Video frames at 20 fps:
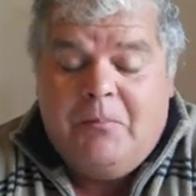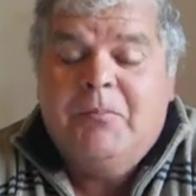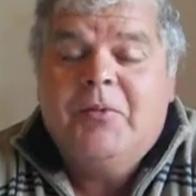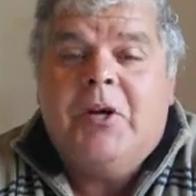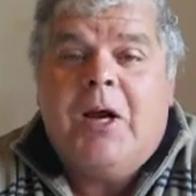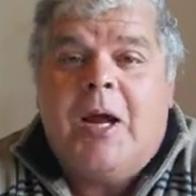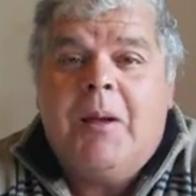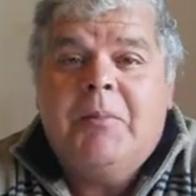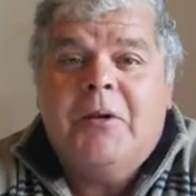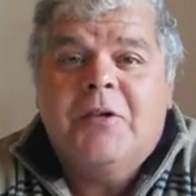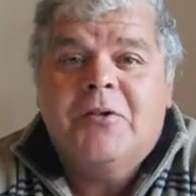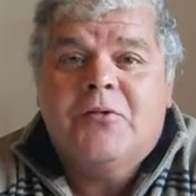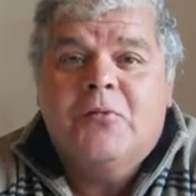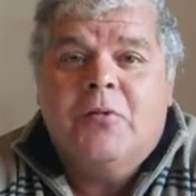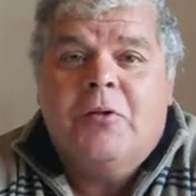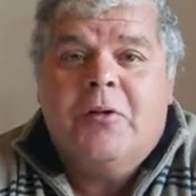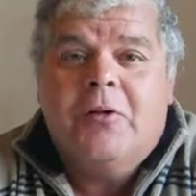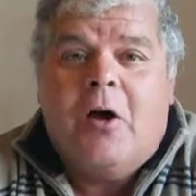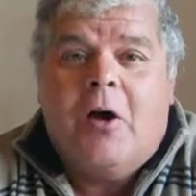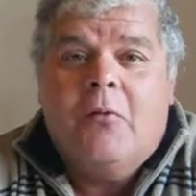timing is
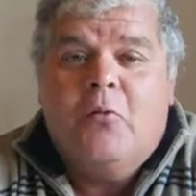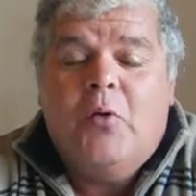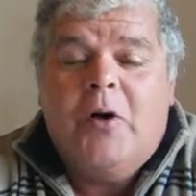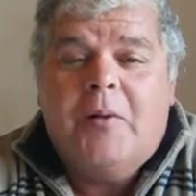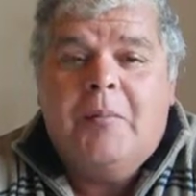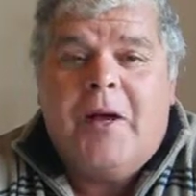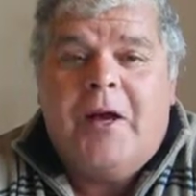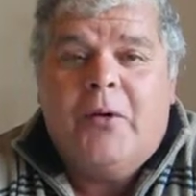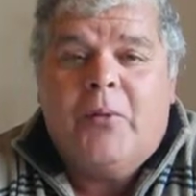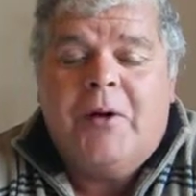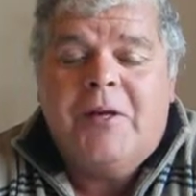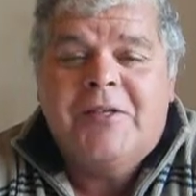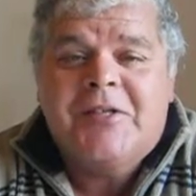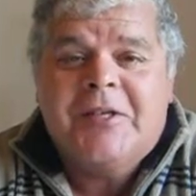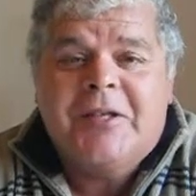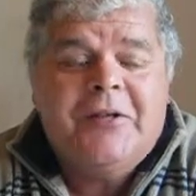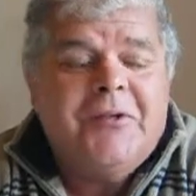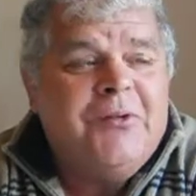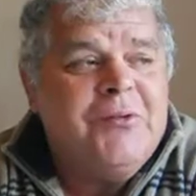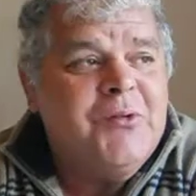not one of my great
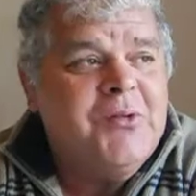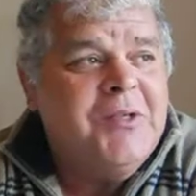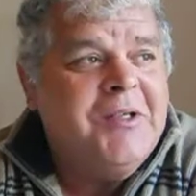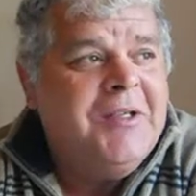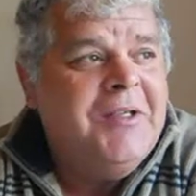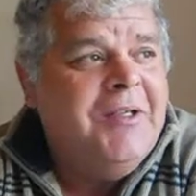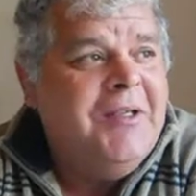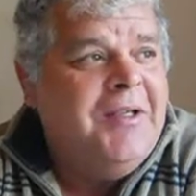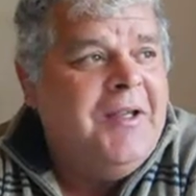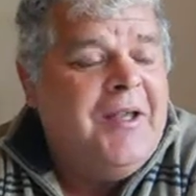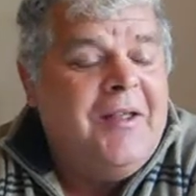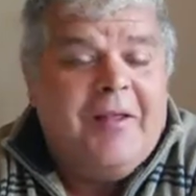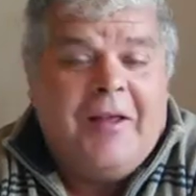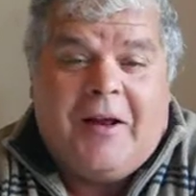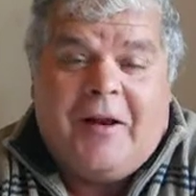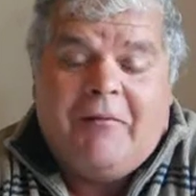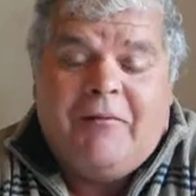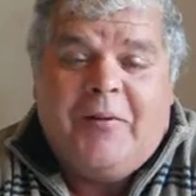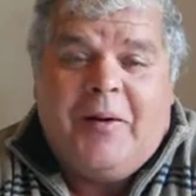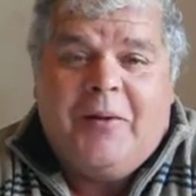skills,
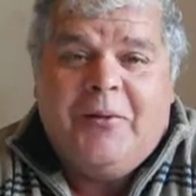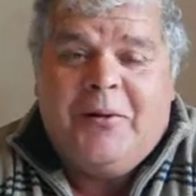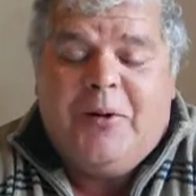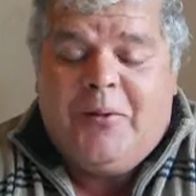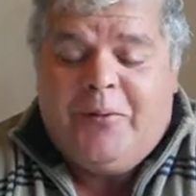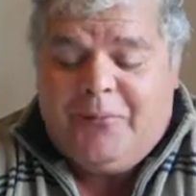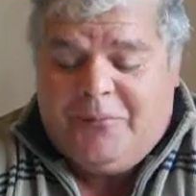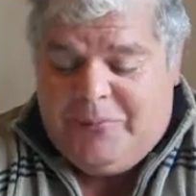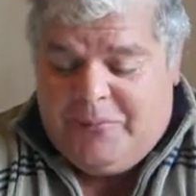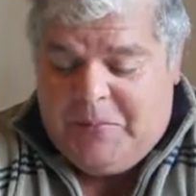that I found out.